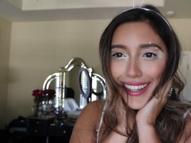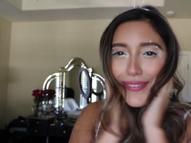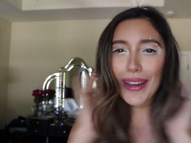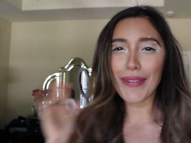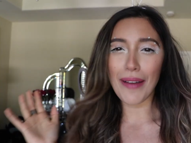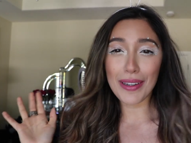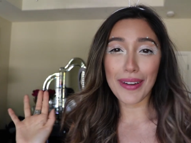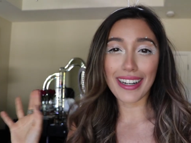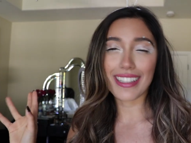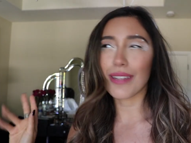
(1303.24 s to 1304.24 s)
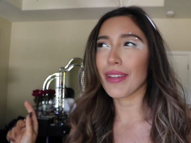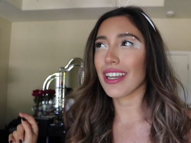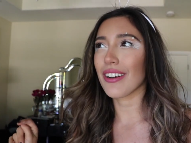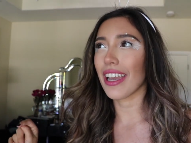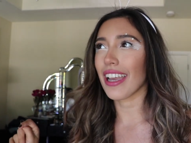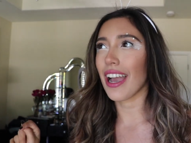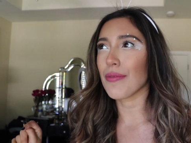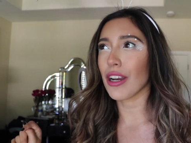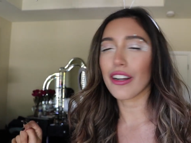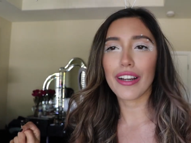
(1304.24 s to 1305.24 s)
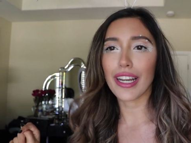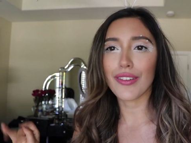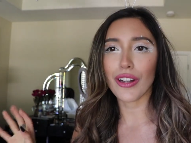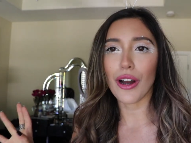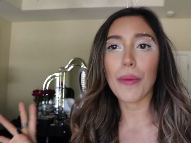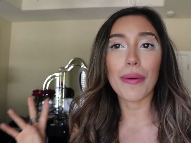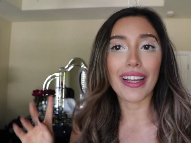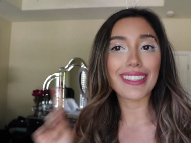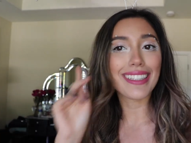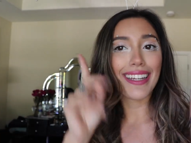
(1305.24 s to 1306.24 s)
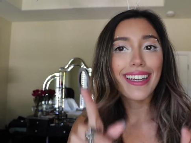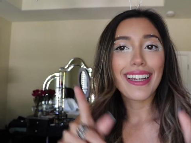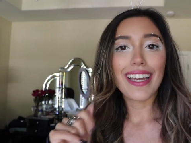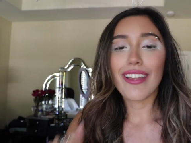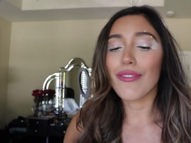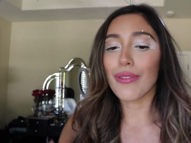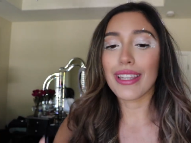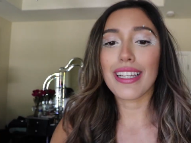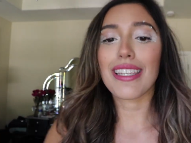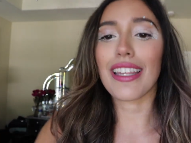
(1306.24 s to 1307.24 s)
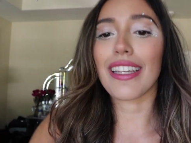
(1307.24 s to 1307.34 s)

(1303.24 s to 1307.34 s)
think I'm happy about it because I'm like, okay, I'm not creative at all, but with this, I